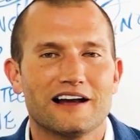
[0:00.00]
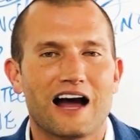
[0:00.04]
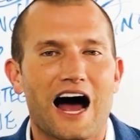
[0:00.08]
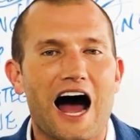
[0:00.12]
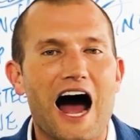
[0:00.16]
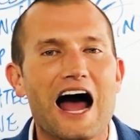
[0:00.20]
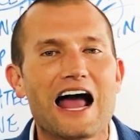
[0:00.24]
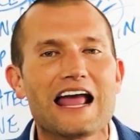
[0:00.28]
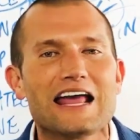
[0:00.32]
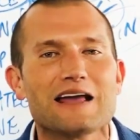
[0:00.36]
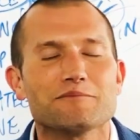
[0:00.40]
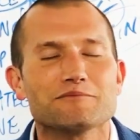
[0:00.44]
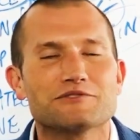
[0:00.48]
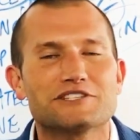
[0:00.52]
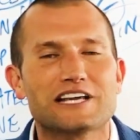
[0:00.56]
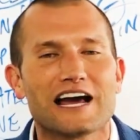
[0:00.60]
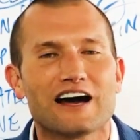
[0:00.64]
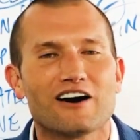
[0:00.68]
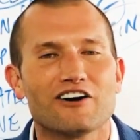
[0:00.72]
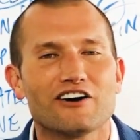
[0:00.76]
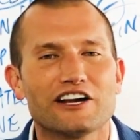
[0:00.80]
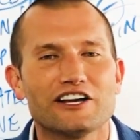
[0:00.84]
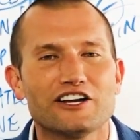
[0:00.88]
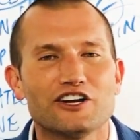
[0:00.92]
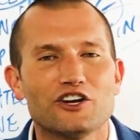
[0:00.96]
I am
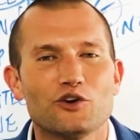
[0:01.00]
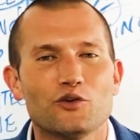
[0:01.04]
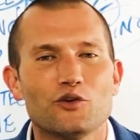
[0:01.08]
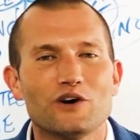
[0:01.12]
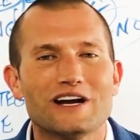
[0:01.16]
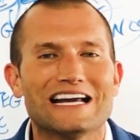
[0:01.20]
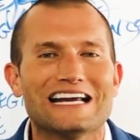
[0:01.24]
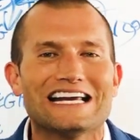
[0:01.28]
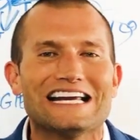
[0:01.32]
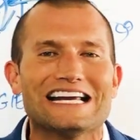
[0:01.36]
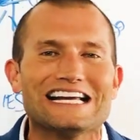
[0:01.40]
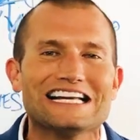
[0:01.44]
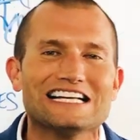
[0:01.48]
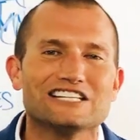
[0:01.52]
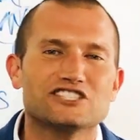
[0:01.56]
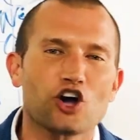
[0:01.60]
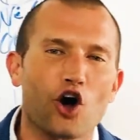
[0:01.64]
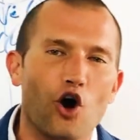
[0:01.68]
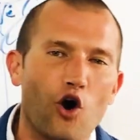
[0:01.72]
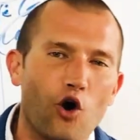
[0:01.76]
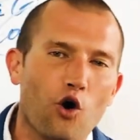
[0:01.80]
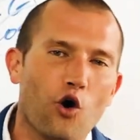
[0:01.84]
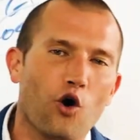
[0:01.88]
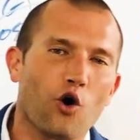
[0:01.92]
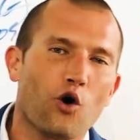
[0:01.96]
telling you, he's
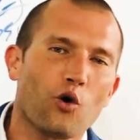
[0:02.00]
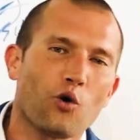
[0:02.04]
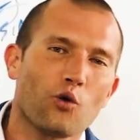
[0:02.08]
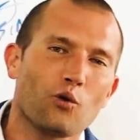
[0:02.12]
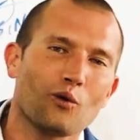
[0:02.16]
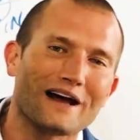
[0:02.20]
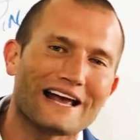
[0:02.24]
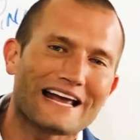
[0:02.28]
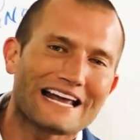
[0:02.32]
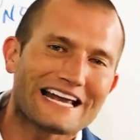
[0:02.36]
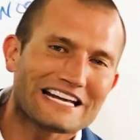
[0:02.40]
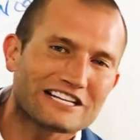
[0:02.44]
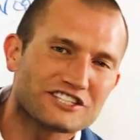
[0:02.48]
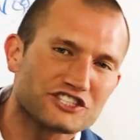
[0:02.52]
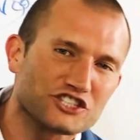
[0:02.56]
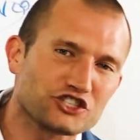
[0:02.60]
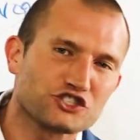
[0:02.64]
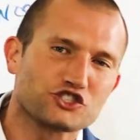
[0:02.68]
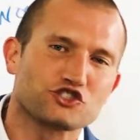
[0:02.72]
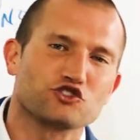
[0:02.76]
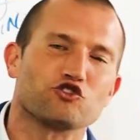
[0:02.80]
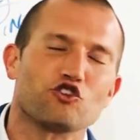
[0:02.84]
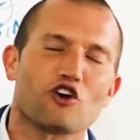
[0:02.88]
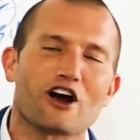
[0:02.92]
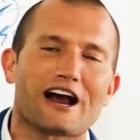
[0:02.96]
always
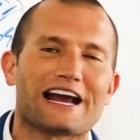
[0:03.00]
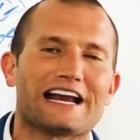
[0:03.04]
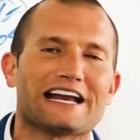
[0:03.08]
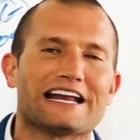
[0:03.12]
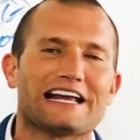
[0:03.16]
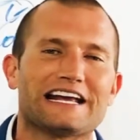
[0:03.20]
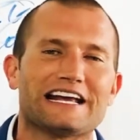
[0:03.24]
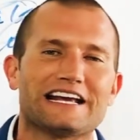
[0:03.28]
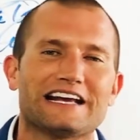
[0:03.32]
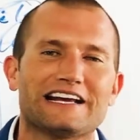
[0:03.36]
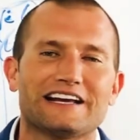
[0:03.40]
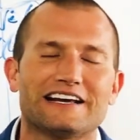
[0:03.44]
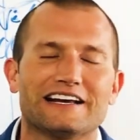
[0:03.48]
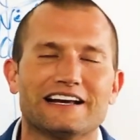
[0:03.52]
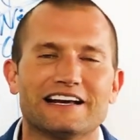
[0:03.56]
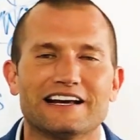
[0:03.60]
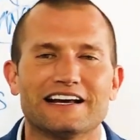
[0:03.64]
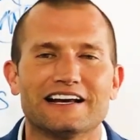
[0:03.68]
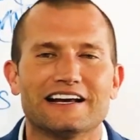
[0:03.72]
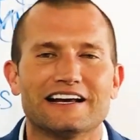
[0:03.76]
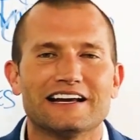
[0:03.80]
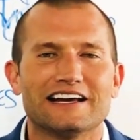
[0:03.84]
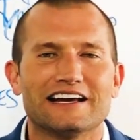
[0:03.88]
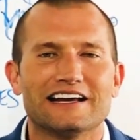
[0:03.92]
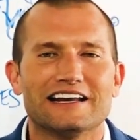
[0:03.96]
training
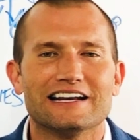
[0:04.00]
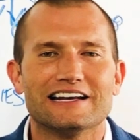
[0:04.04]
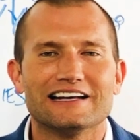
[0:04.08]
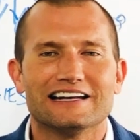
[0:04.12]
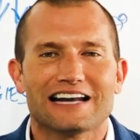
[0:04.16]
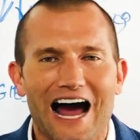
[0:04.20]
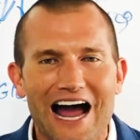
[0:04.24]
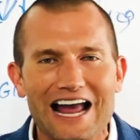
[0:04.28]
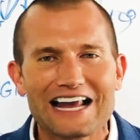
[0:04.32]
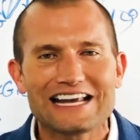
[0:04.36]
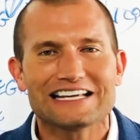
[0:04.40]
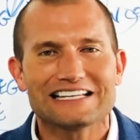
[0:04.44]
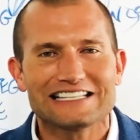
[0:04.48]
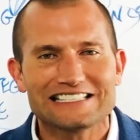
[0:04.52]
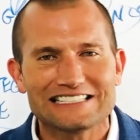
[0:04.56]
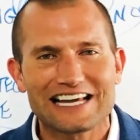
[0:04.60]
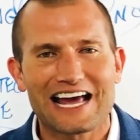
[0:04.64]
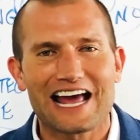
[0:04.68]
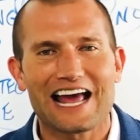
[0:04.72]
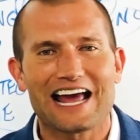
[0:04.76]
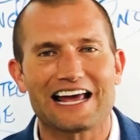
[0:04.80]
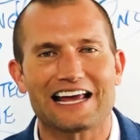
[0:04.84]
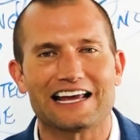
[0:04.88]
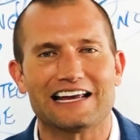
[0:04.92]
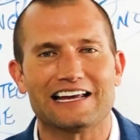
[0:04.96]
night and
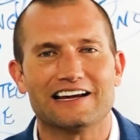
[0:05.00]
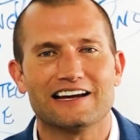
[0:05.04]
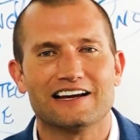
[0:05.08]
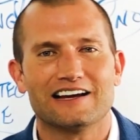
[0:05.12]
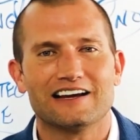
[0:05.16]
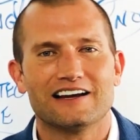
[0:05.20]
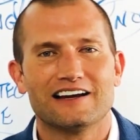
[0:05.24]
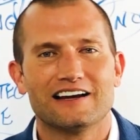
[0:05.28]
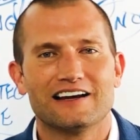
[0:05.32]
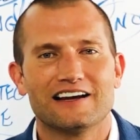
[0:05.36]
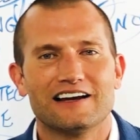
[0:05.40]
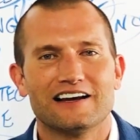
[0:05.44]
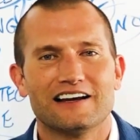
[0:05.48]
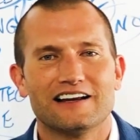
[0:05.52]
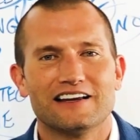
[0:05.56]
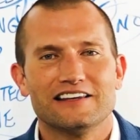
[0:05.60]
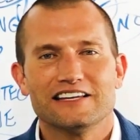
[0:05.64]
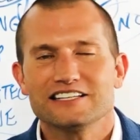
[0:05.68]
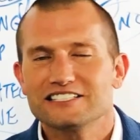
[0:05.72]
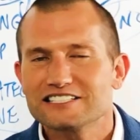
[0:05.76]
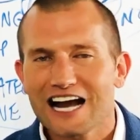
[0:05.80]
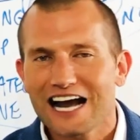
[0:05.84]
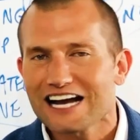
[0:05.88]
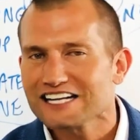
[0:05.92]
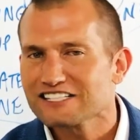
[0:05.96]
day.
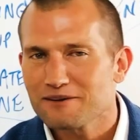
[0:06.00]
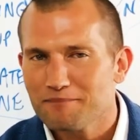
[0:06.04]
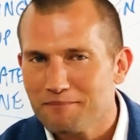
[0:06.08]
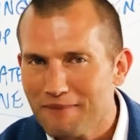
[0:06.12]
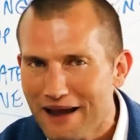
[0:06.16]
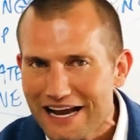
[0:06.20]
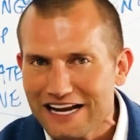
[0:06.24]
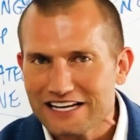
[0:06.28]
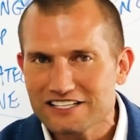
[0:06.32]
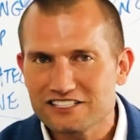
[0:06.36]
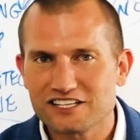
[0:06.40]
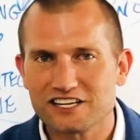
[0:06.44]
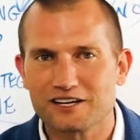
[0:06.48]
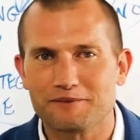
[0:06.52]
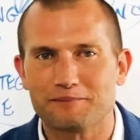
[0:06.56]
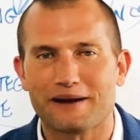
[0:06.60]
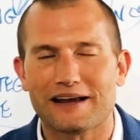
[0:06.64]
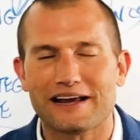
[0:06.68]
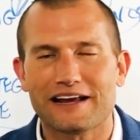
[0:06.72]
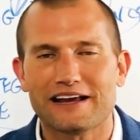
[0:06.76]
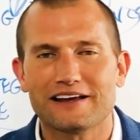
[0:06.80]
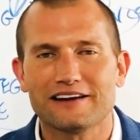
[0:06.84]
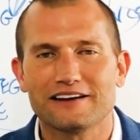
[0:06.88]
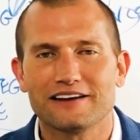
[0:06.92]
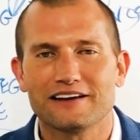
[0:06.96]
This guy's amazing,
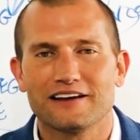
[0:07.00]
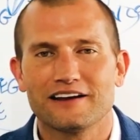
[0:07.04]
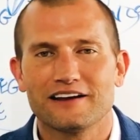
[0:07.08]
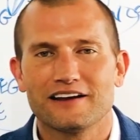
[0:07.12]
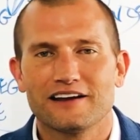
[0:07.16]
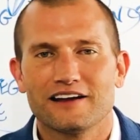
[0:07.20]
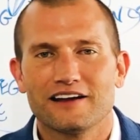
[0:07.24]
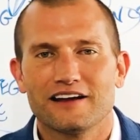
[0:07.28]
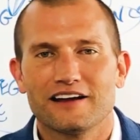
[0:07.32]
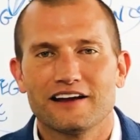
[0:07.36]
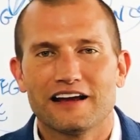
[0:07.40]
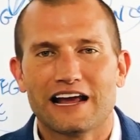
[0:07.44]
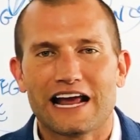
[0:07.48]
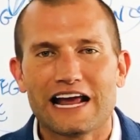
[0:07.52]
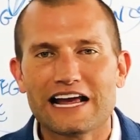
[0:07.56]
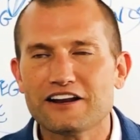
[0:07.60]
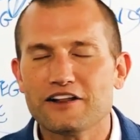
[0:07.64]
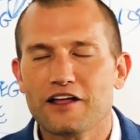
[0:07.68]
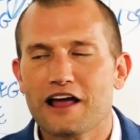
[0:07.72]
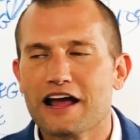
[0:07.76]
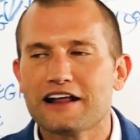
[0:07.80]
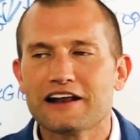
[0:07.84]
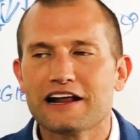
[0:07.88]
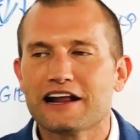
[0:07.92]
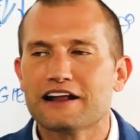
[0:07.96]
man. And,
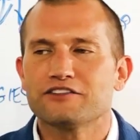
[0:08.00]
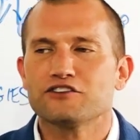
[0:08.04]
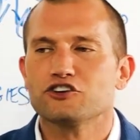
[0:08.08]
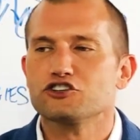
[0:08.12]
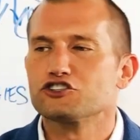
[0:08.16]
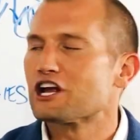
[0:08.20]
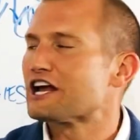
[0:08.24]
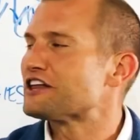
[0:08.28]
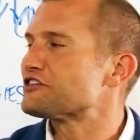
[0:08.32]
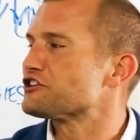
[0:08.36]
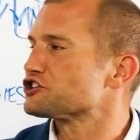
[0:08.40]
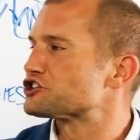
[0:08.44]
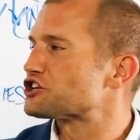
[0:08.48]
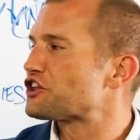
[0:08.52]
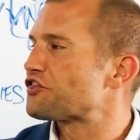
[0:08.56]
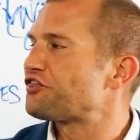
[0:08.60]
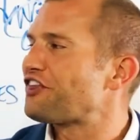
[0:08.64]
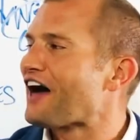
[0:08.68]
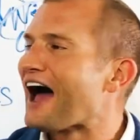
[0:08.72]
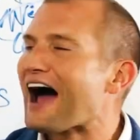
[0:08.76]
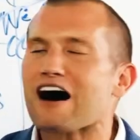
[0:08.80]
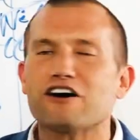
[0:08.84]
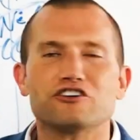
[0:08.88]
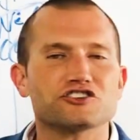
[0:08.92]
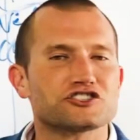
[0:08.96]
and, and, there's, and there's
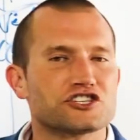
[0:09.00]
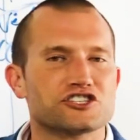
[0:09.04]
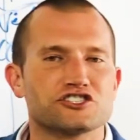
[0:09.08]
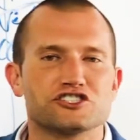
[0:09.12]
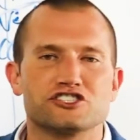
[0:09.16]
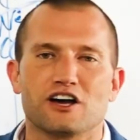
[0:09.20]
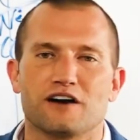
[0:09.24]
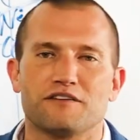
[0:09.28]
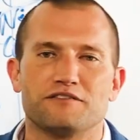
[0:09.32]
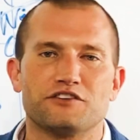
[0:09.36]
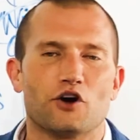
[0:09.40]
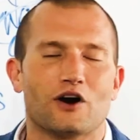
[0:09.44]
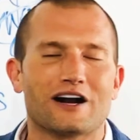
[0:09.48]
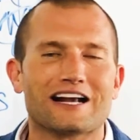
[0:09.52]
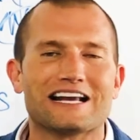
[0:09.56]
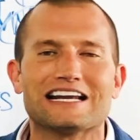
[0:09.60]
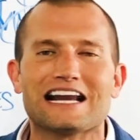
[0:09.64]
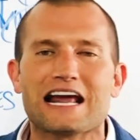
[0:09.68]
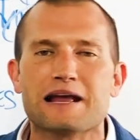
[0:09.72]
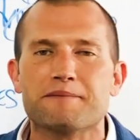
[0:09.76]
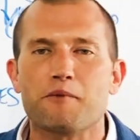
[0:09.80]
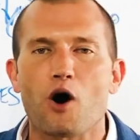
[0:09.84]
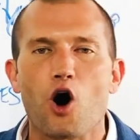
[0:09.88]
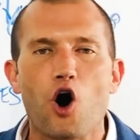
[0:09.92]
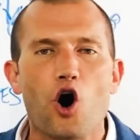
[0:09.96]
thousands of you. I can
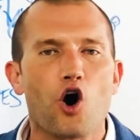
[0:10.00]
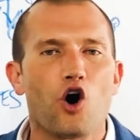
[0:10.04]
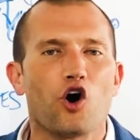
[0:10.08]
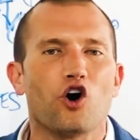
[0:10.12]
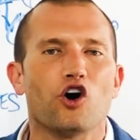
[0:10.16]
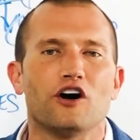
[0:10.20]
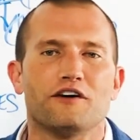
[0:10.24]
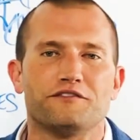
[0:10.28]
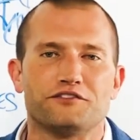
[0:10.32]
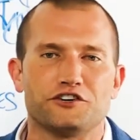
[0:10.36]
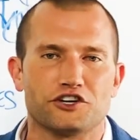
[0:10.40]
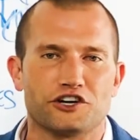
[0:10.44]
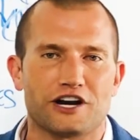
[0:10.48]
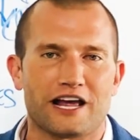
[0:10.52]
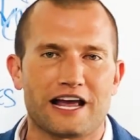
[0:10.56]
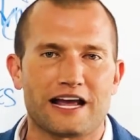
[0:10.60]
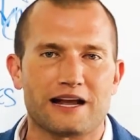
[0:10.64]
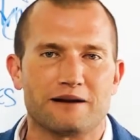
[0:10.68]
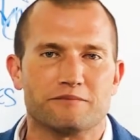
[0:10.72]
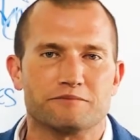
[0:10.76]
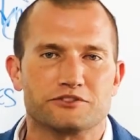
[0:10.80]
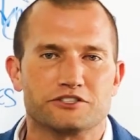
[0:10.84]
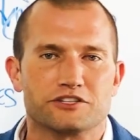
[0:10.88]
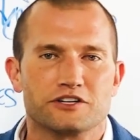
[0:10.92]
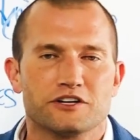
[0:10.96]
name all of your
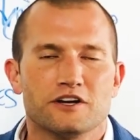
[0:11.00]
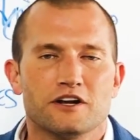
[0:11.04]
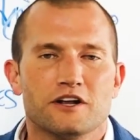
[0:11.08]
names.